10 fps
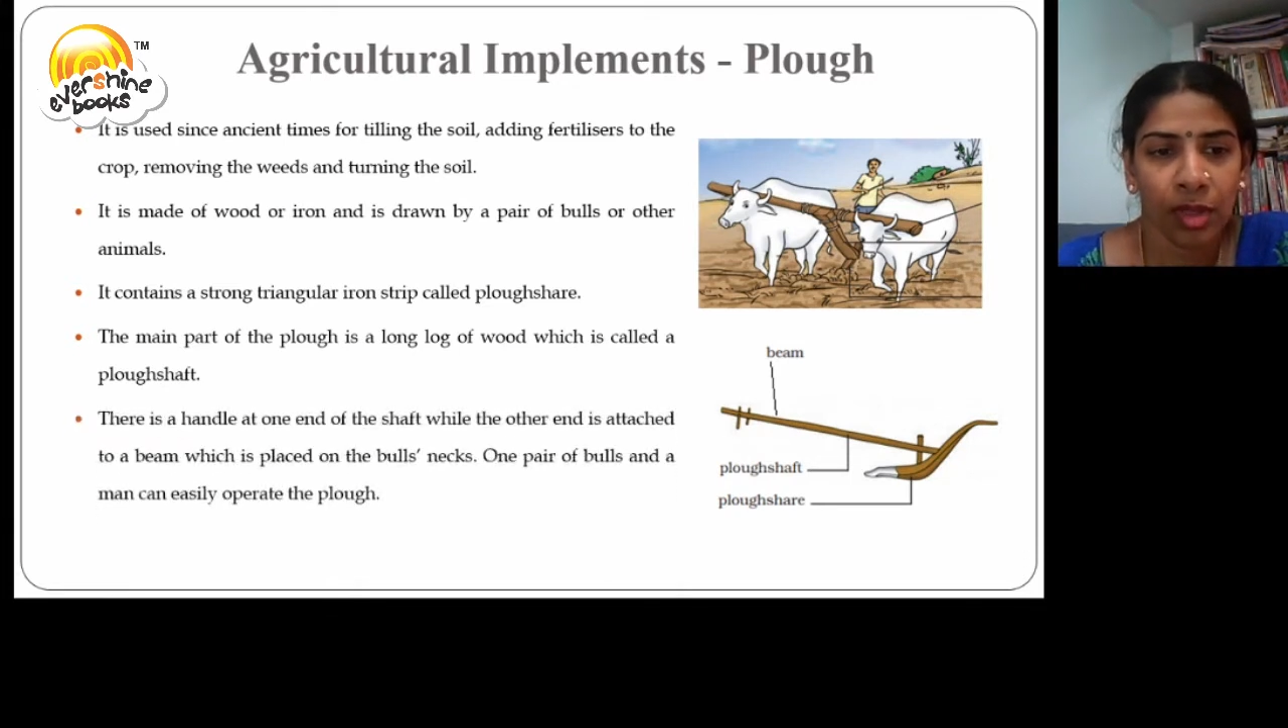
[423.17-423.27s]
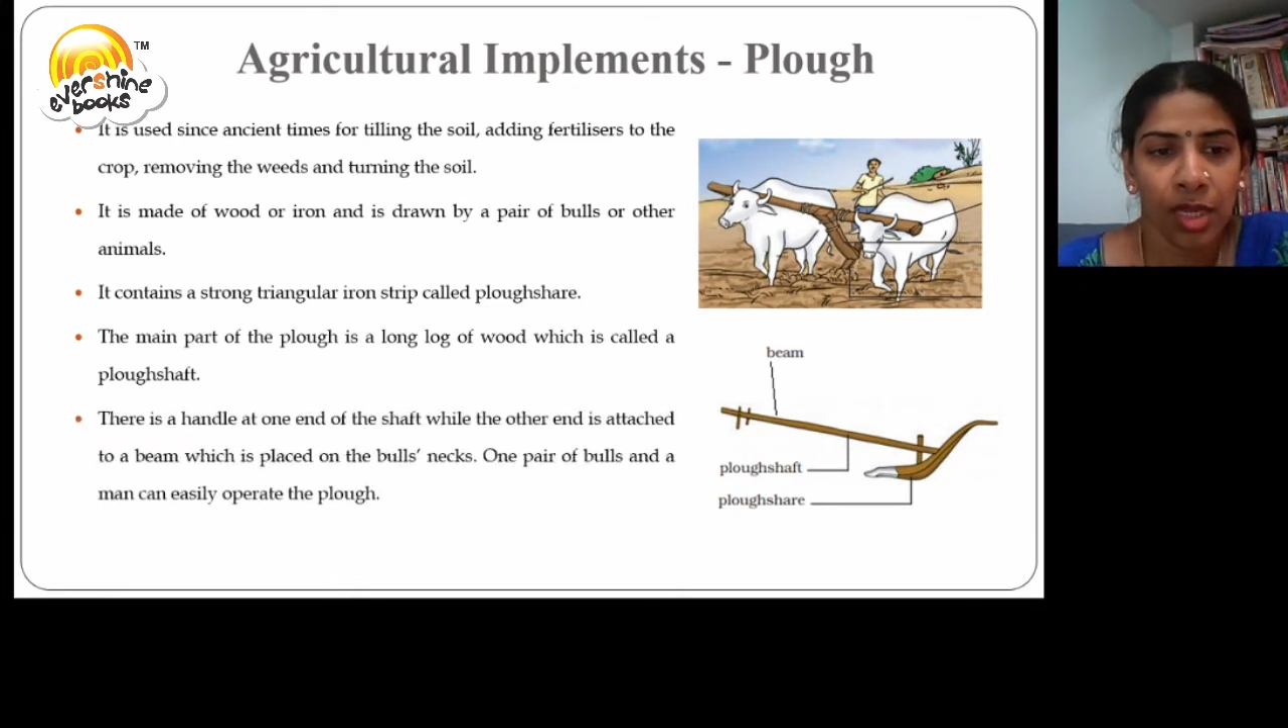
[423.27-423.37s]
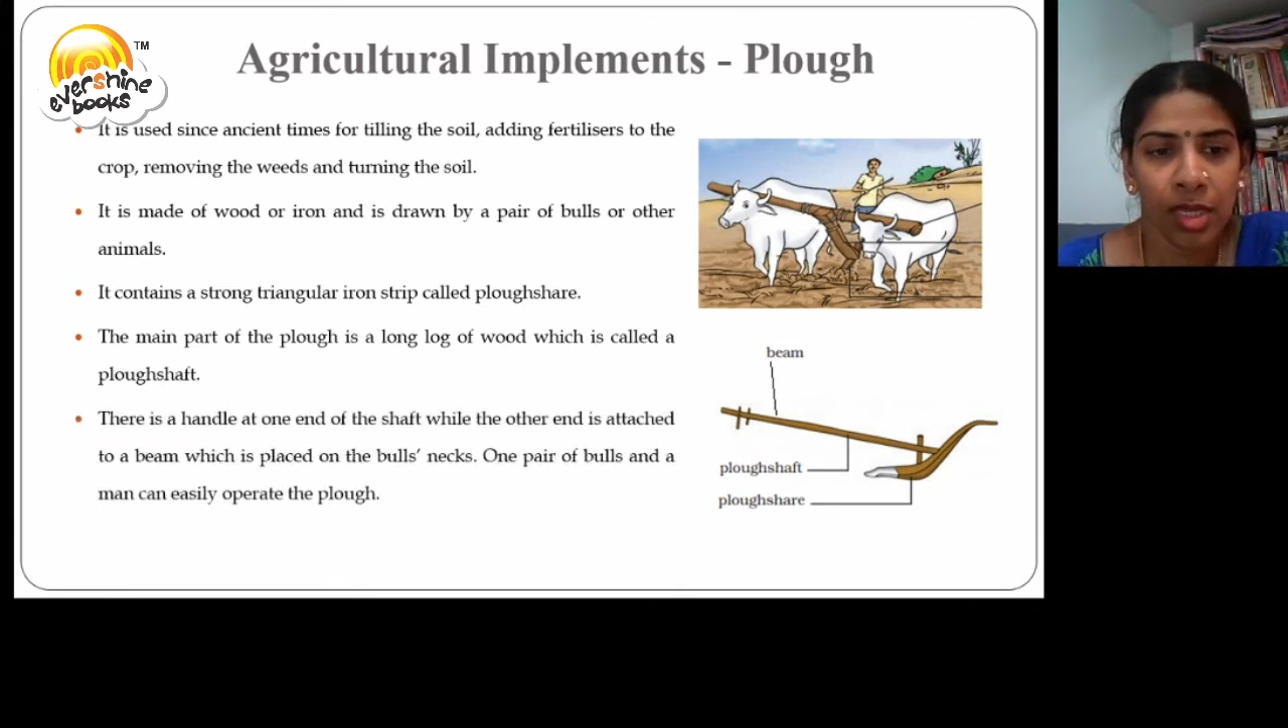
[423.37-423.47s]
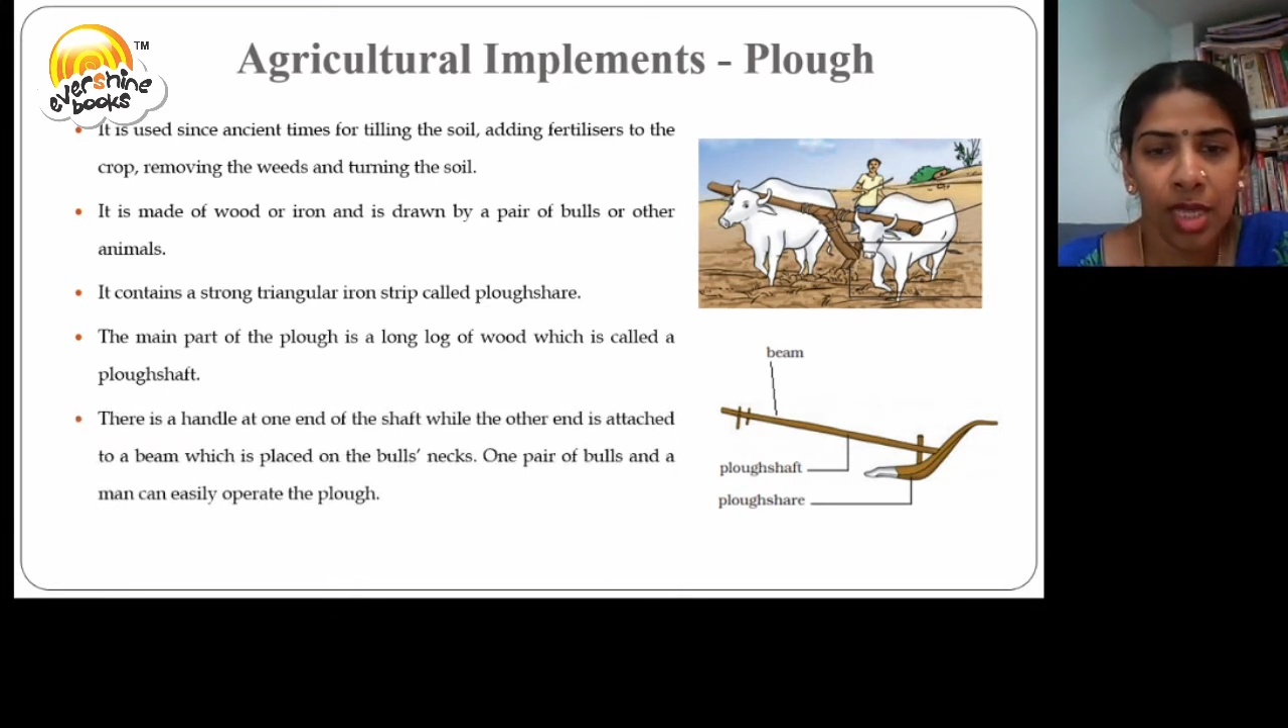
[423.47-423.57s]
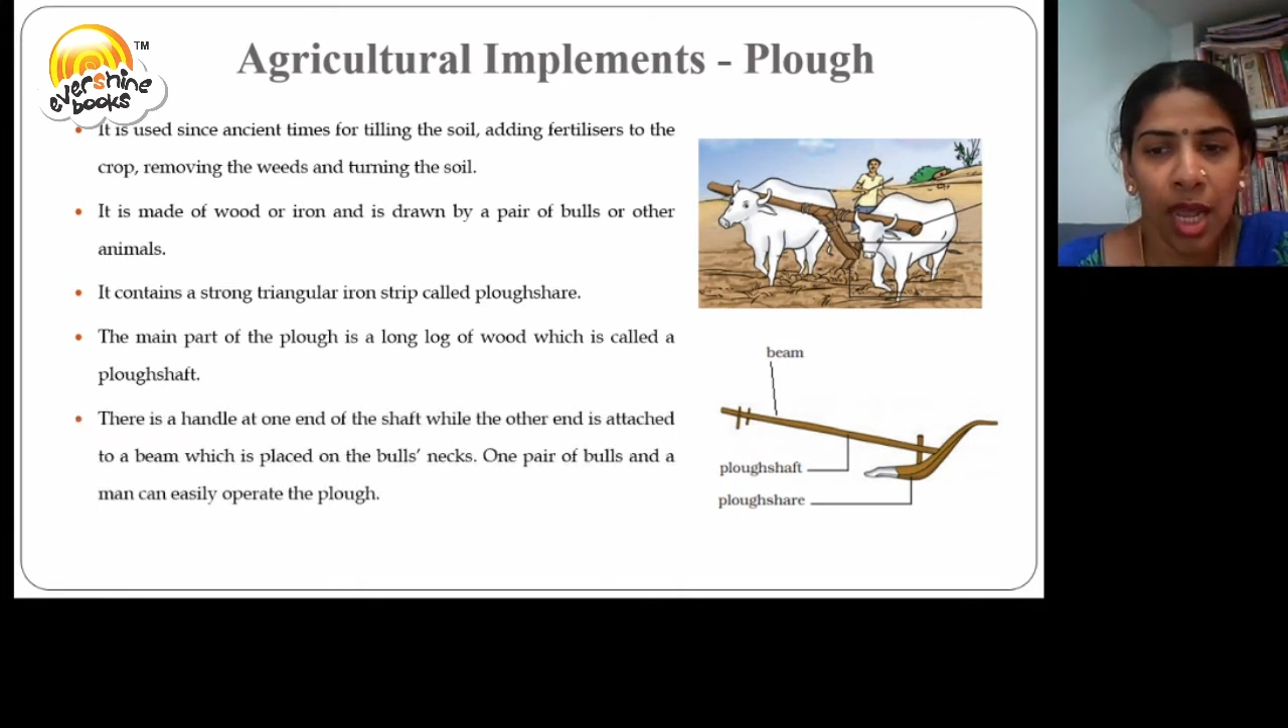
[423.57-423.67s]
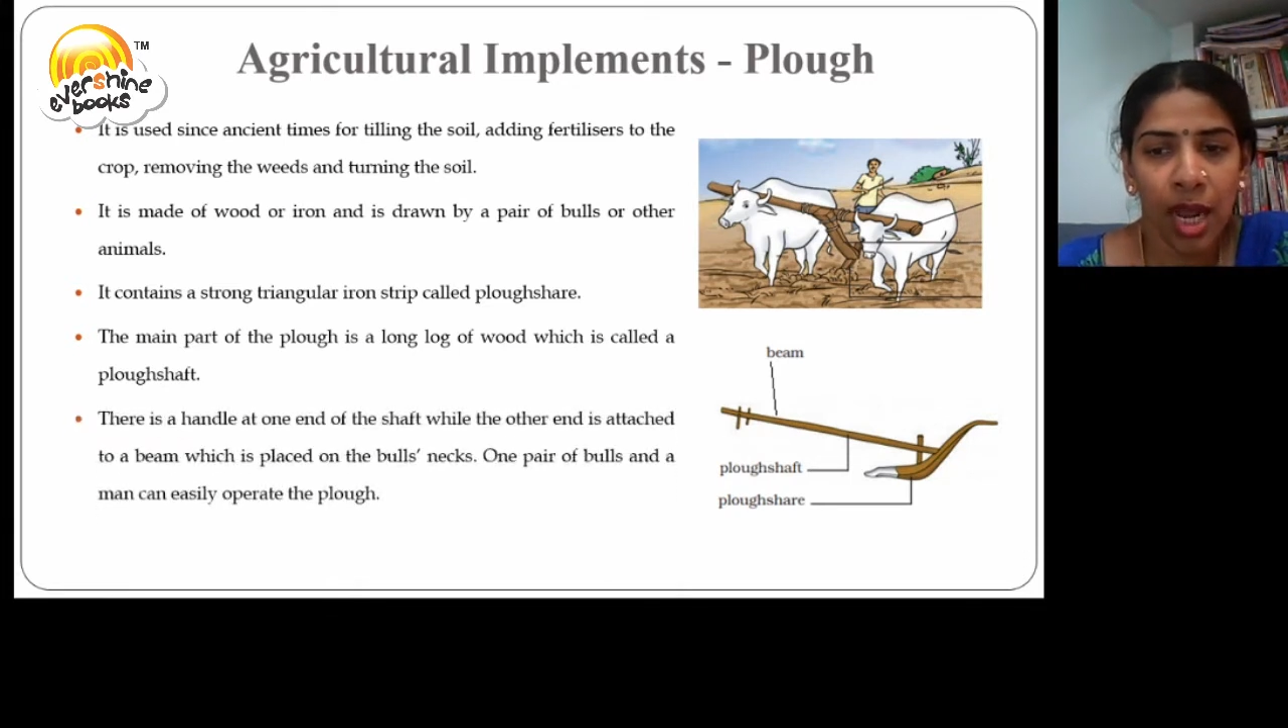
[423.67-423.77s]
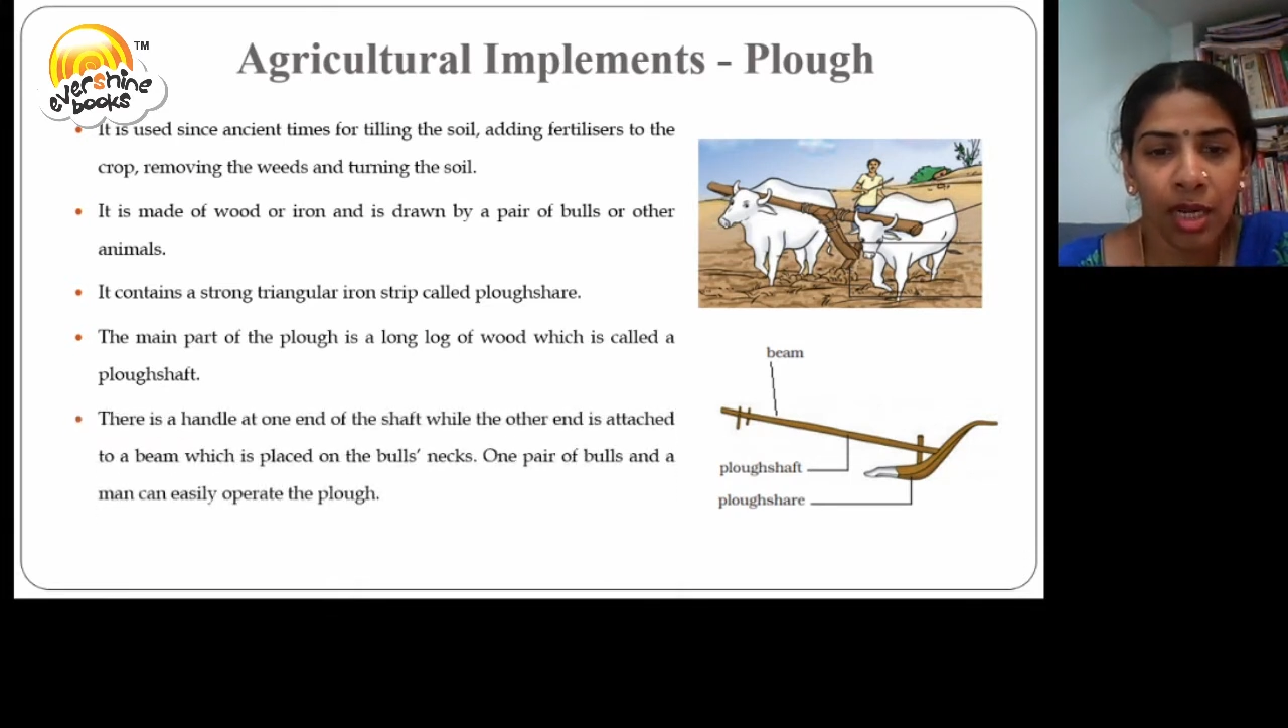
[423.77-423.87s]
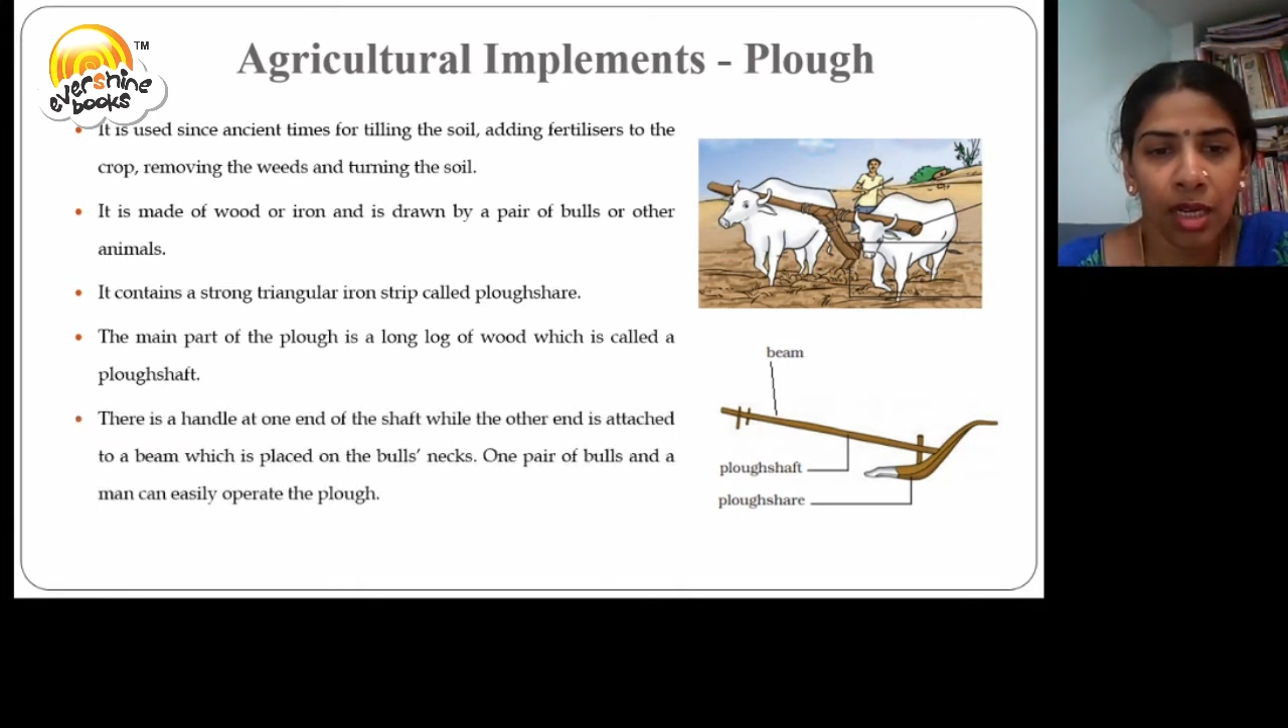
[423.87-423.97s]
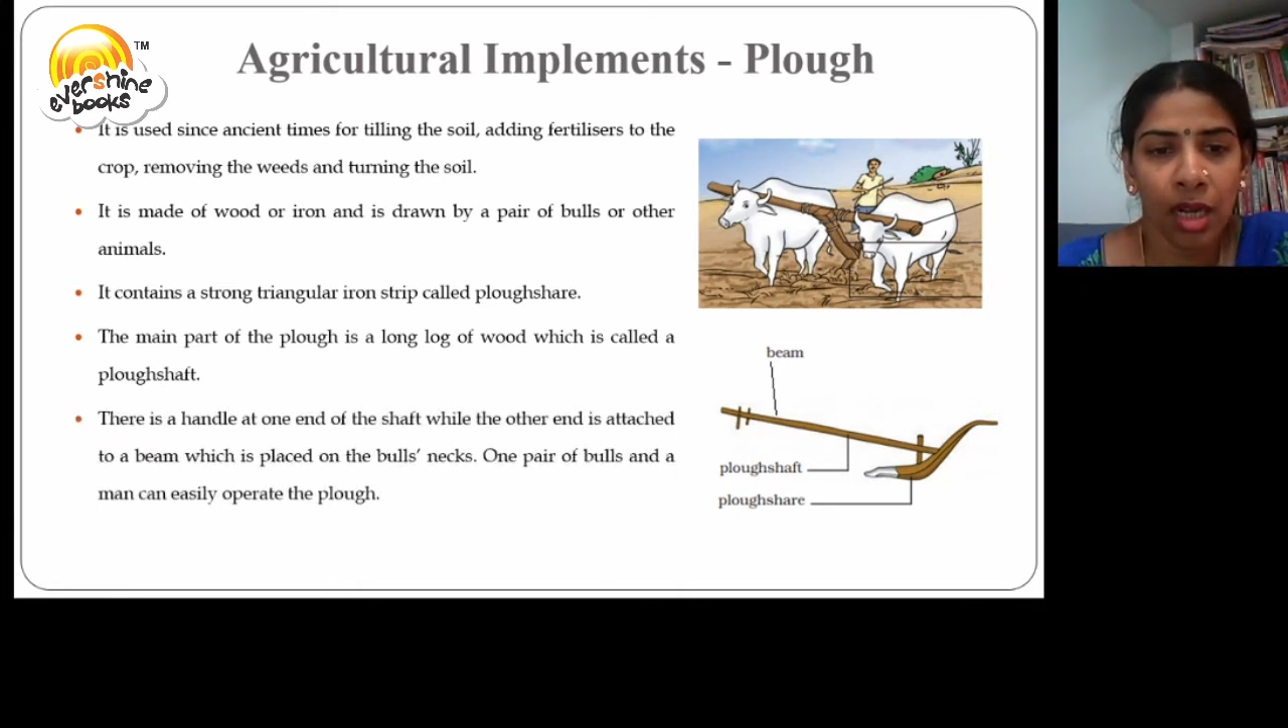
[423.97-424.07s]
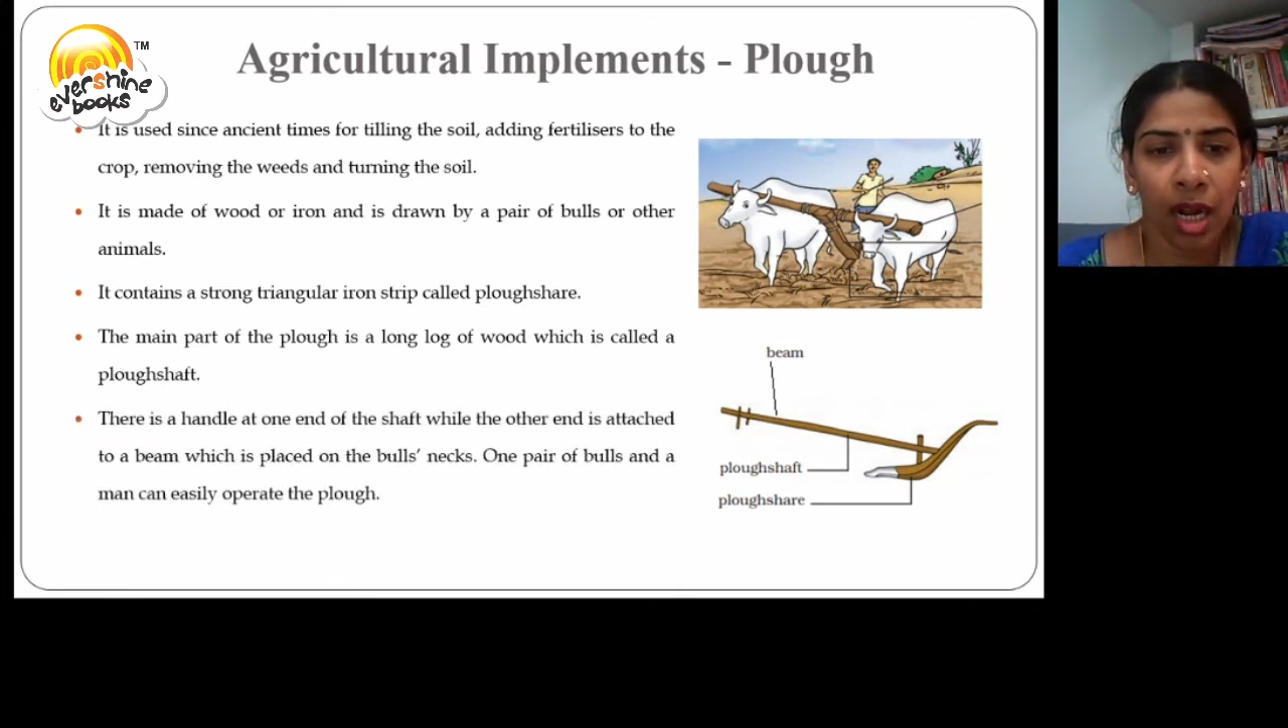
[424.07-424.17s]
There is a handle